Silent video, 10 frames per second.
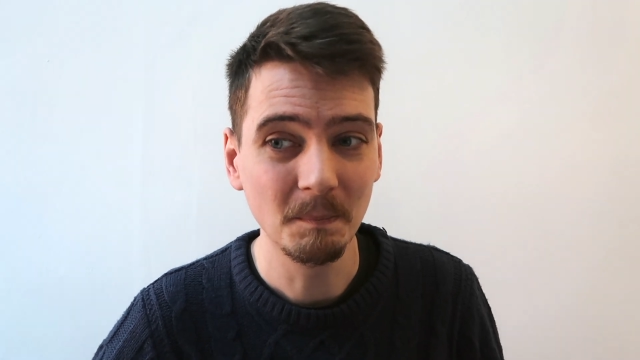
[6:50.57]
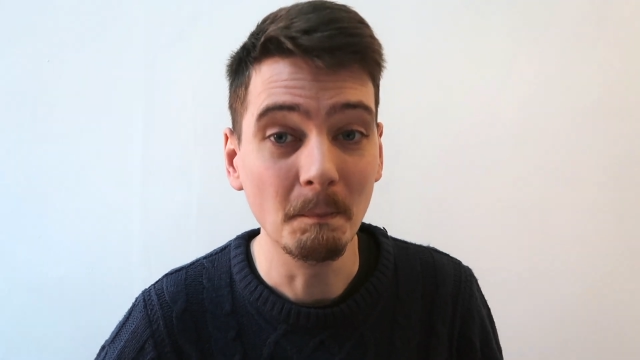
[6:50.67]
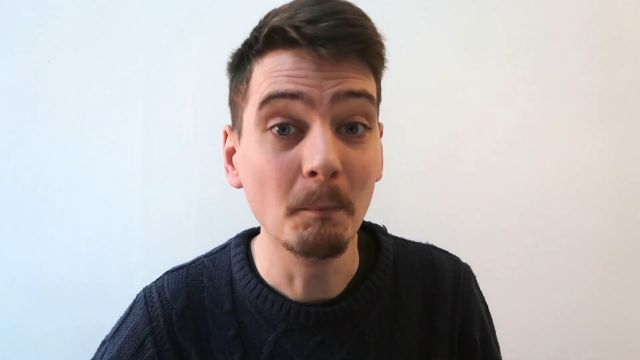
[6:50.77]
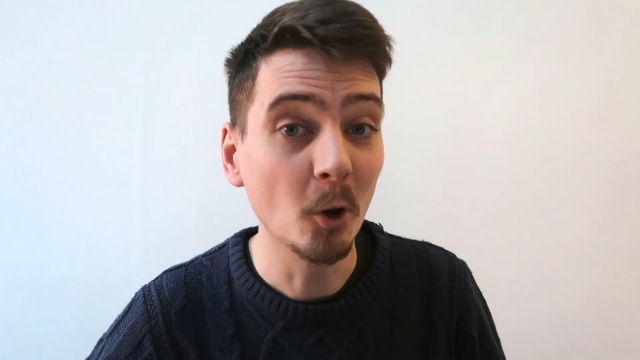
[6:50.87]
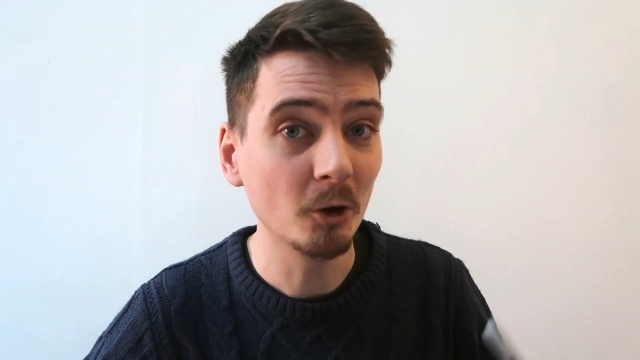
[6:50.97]

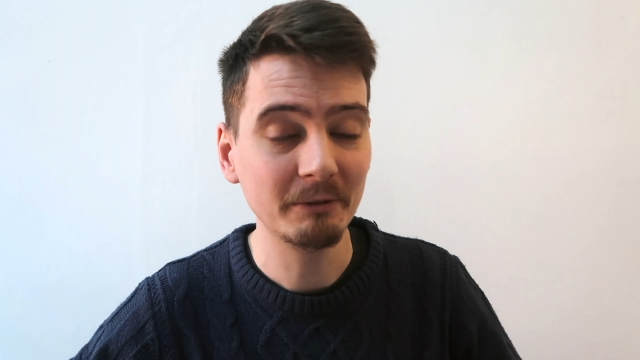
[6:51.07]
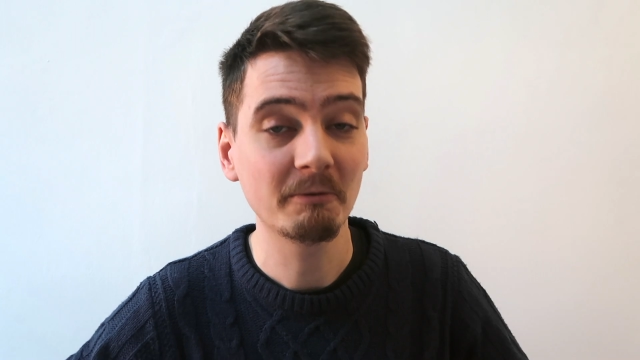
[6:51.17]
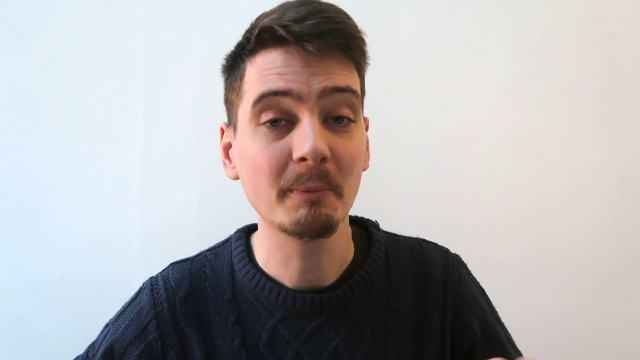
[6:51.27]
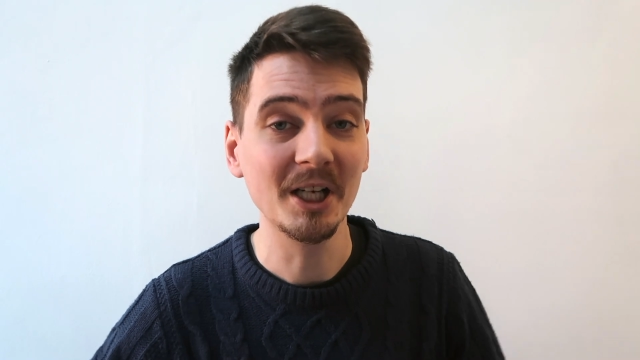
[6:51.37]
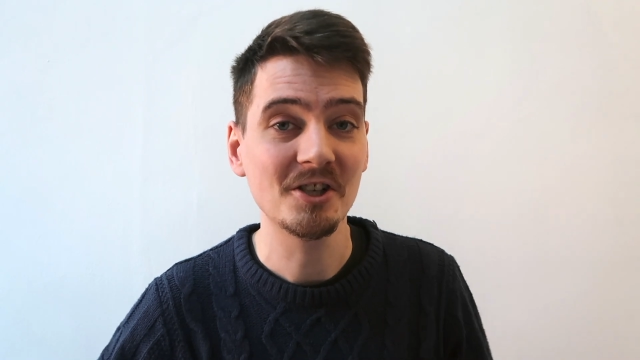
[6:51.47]
more
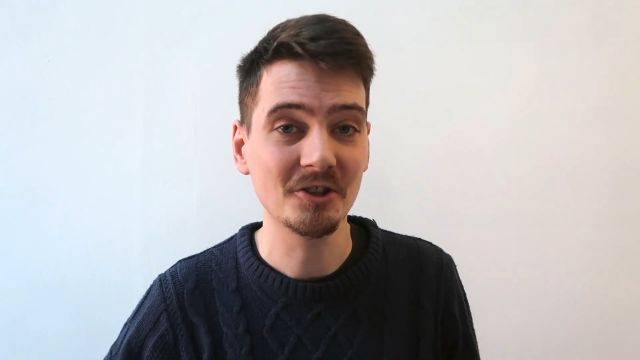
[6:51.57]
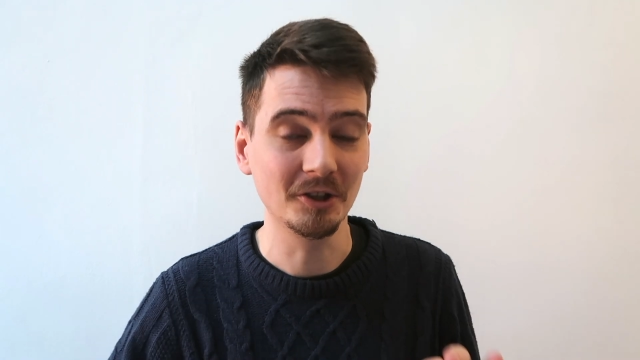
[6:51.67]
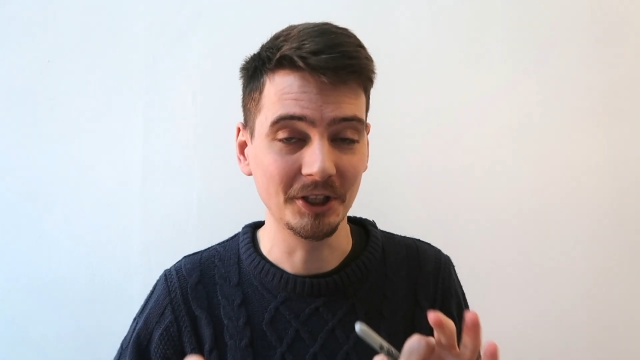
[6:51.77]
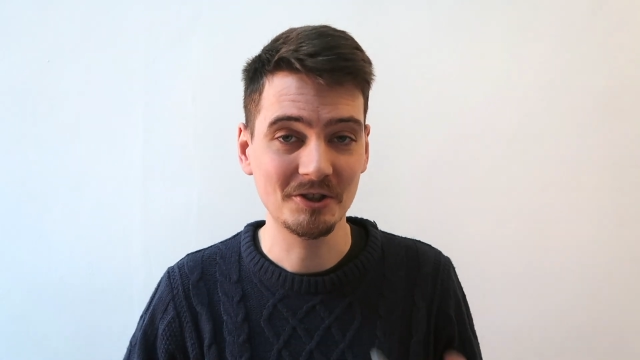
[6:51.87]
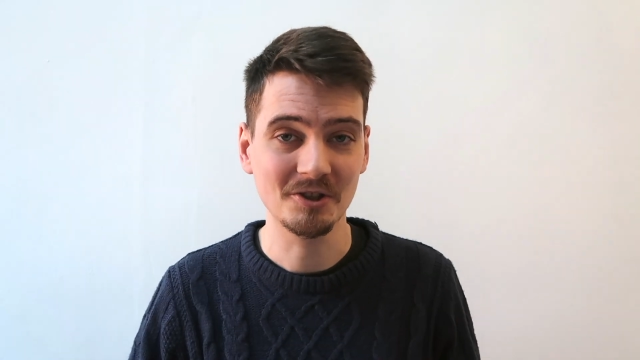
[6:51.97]
information
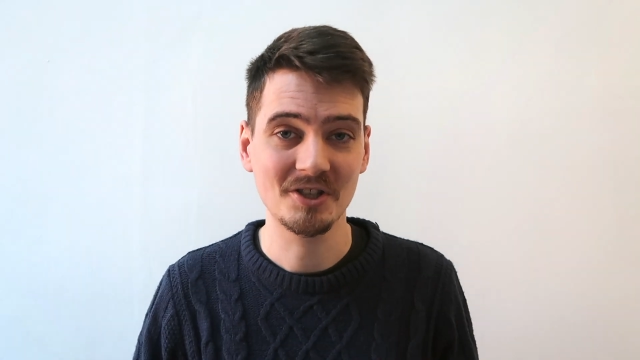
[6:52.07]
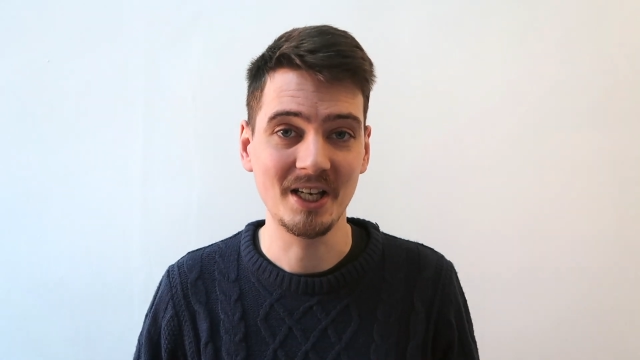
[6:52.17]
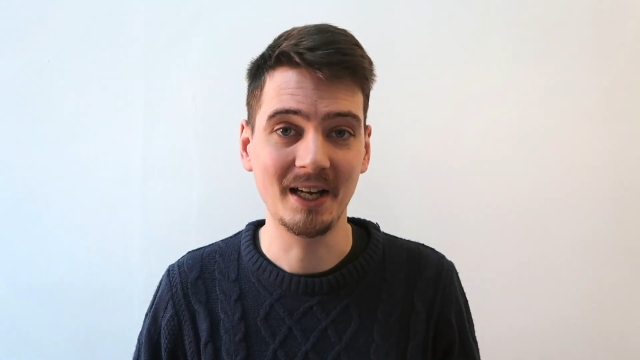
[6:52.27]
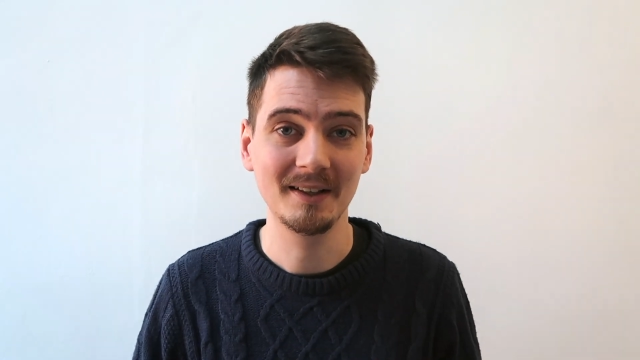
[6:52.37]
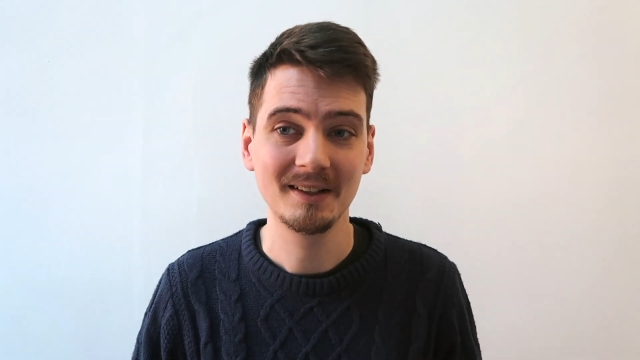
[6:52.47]
on it just
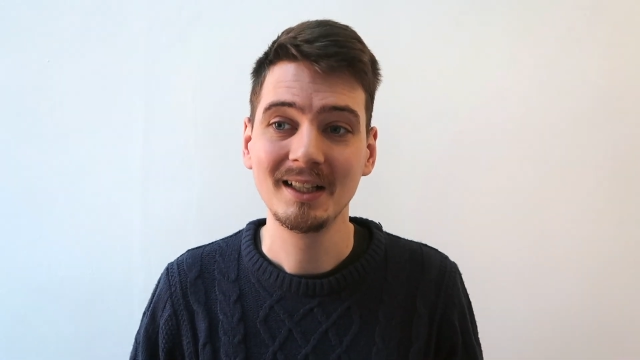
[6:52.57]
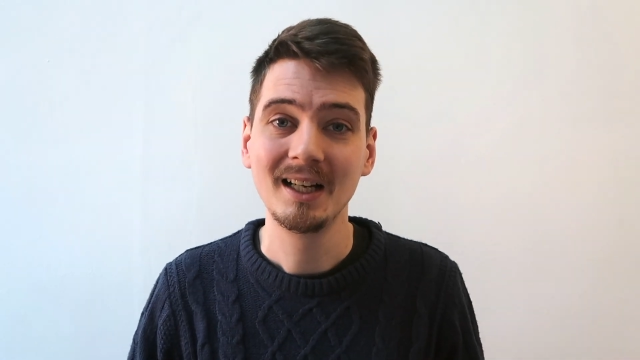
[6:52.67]
yet.